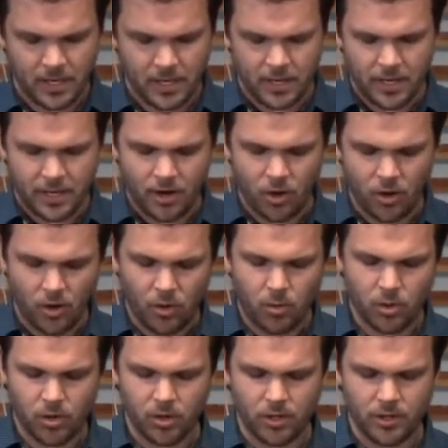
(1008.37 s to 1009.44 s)
And our whole
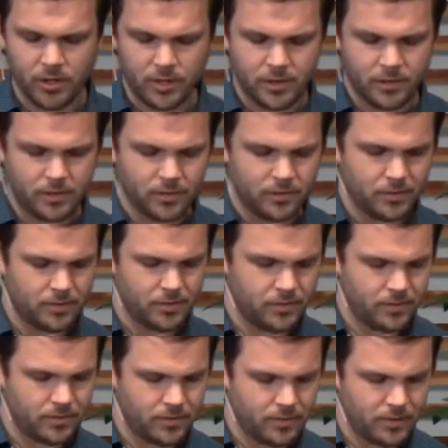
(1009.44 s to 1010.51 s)
world,
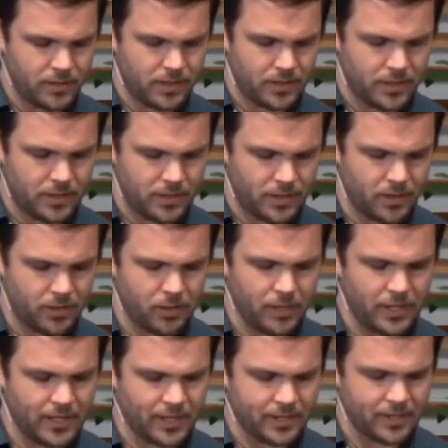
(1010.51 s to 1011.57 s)

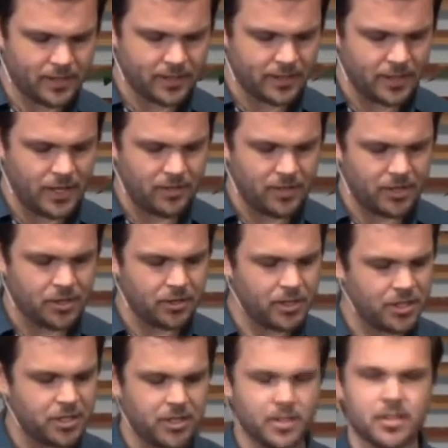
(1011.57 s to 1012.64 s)
including us, even as
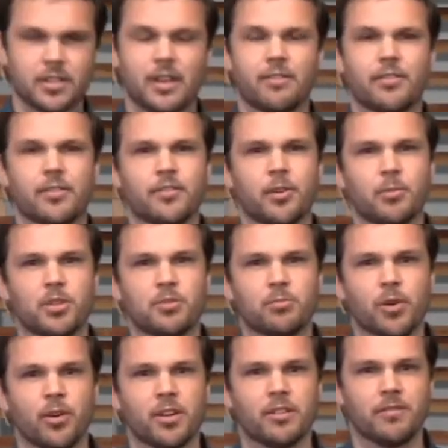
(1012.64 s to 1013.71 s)
Christians, suffer from this
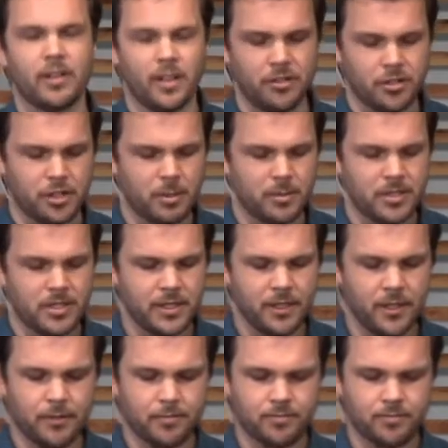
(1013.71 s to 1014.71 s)
broken fellowship still.